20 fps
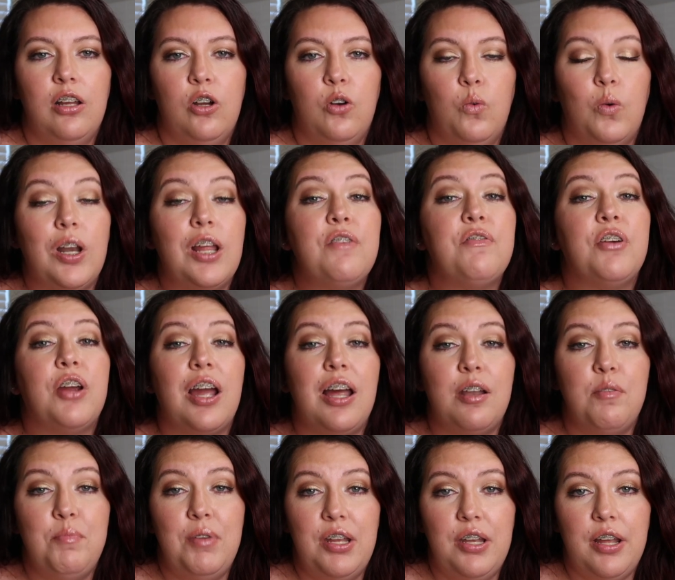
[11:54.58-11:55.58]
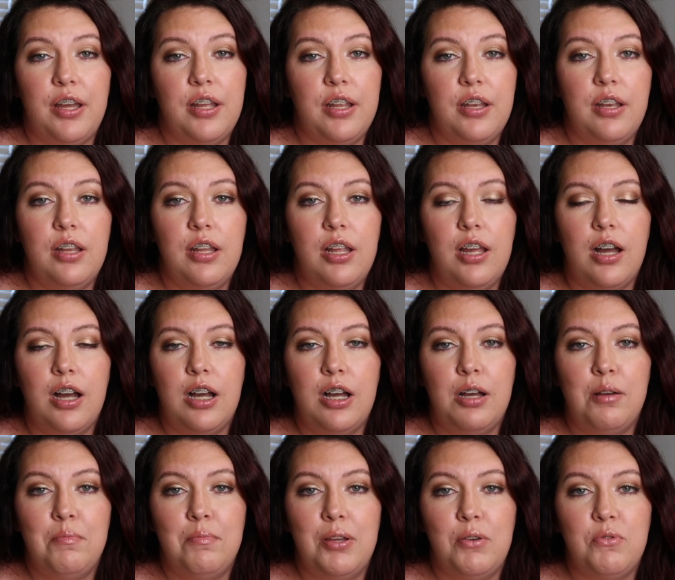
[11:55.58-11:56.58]
whatever had to be done,
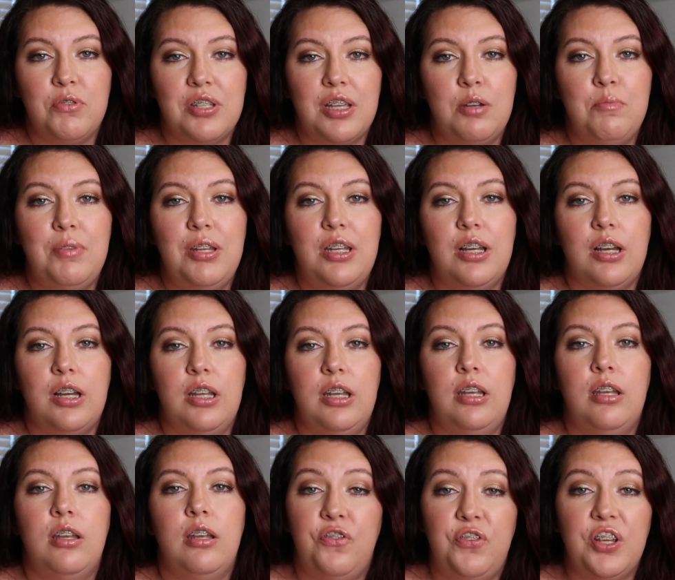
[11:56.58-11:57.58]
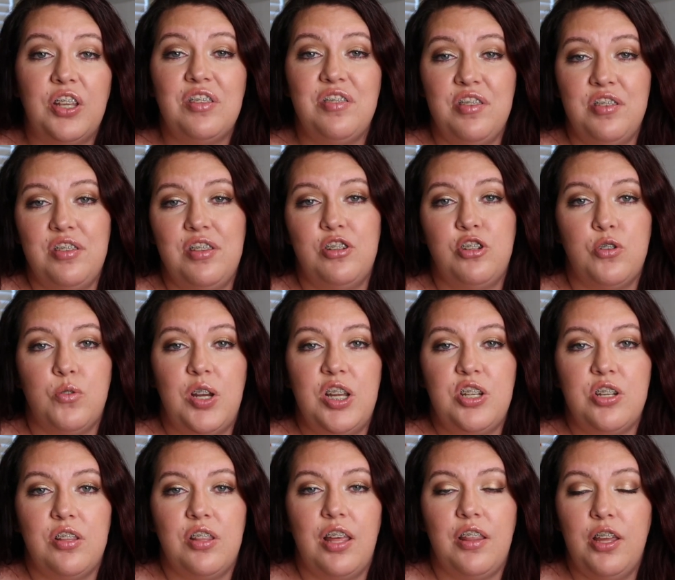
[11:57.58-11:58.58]
it was going to be done to fix the
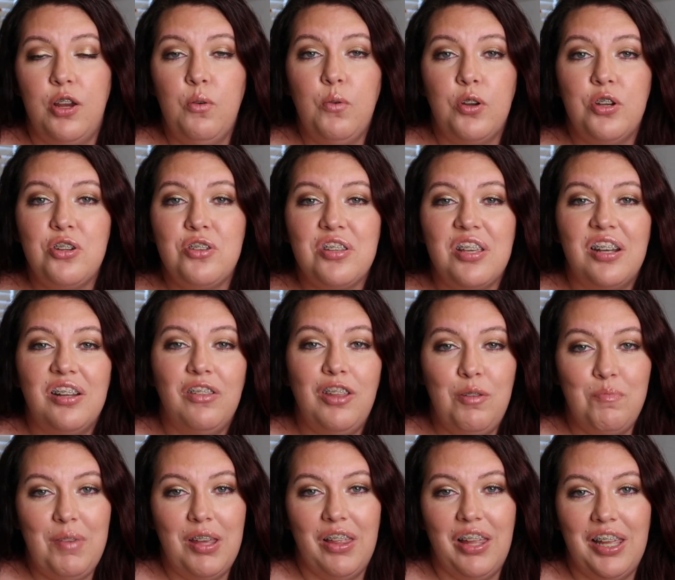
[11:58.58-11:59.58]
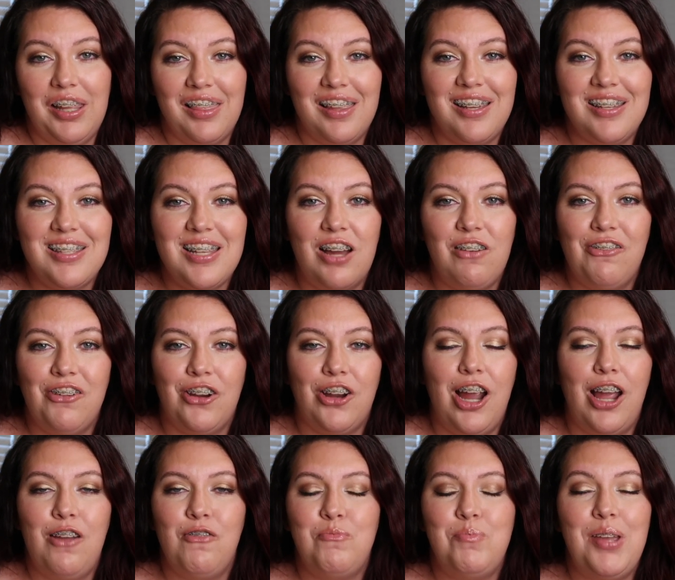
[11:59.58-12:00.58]
situation, that they weren't just going to leave me like this after
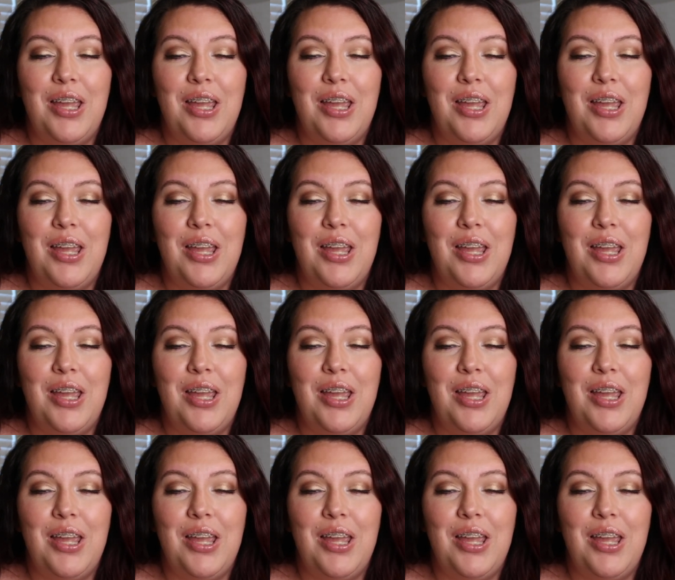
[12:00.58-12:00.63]
I've